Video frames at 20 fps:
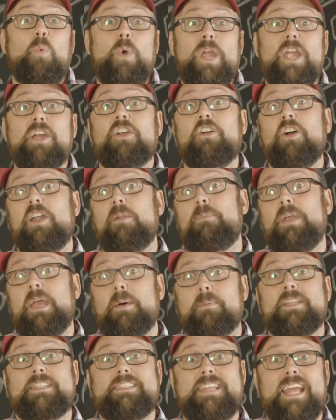we are going to be
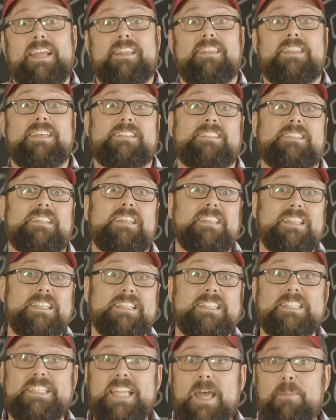able to take this,
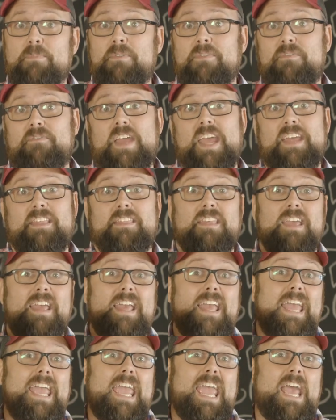this step of faith.
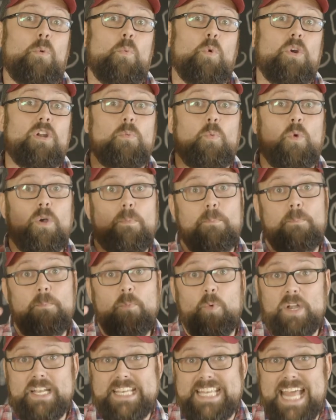And we're, we're, we're